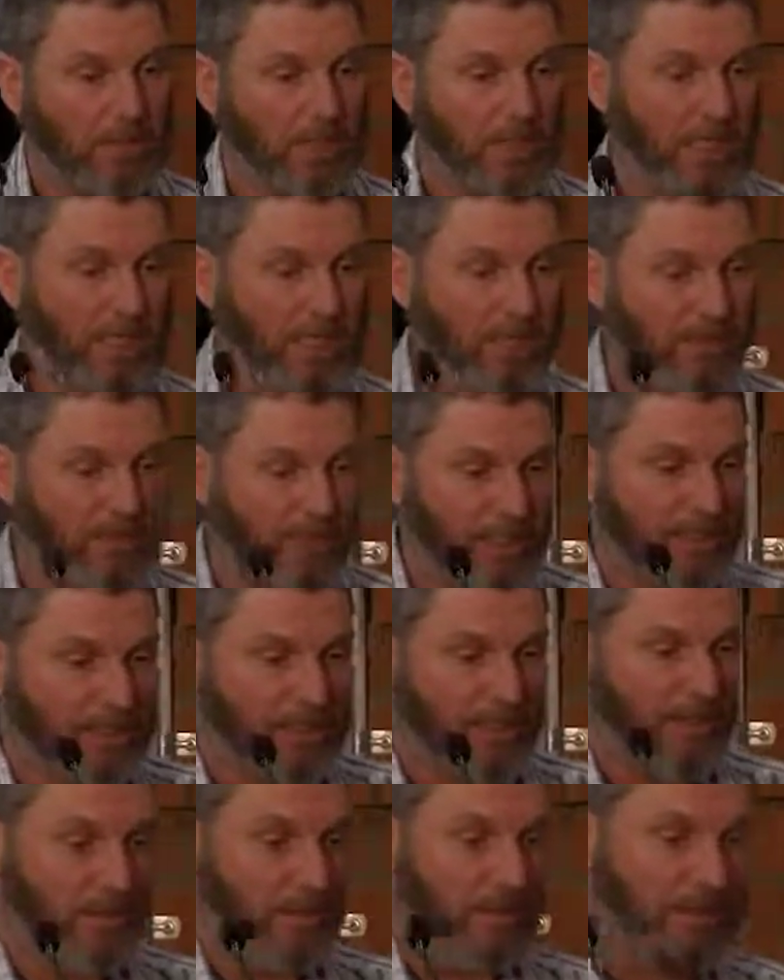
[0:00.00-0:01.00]
And
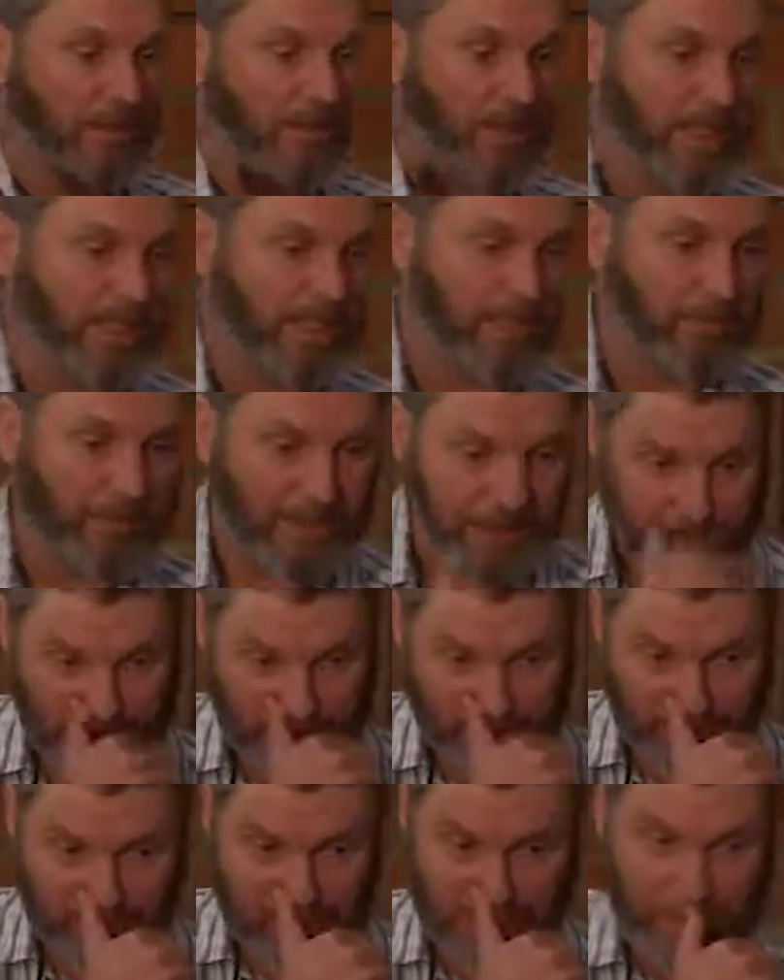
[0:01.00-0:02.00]
then we
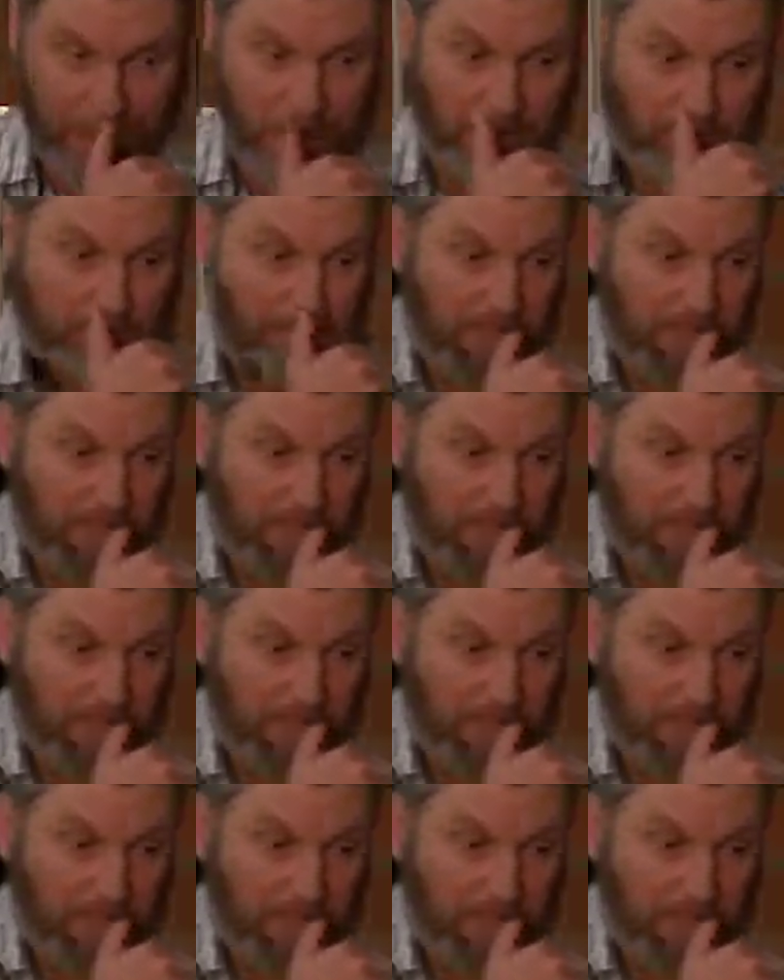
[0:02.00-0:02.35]
set about